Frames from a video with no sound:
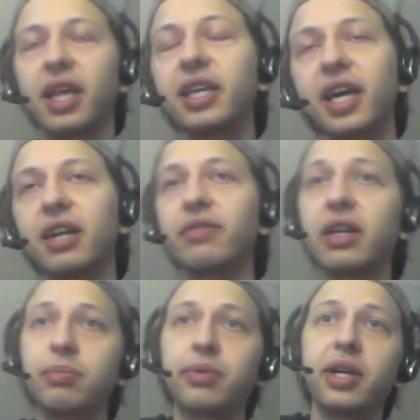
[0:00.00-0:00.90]
like kind of how
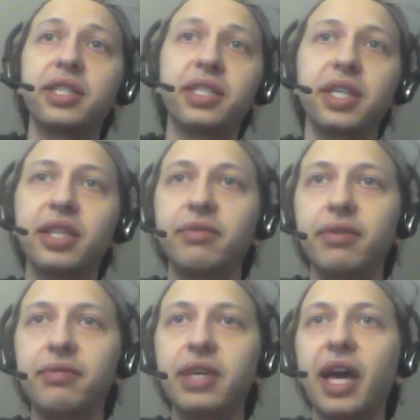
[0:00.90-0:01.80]
the prices in the
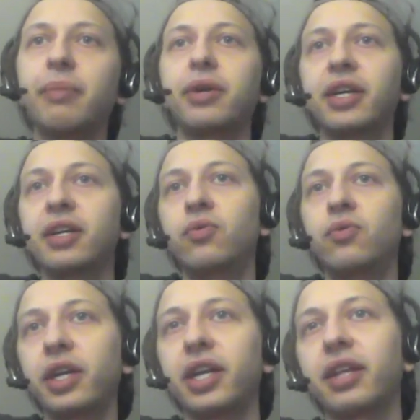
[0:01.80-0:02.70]
Veve app are going to
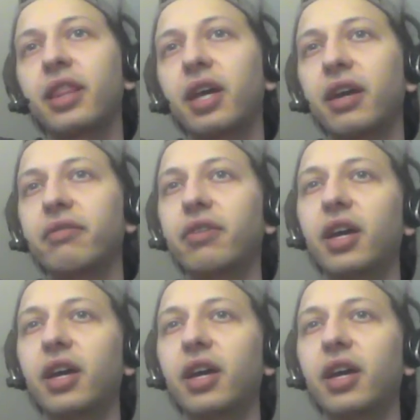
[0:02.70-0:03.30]
work, and I think I've,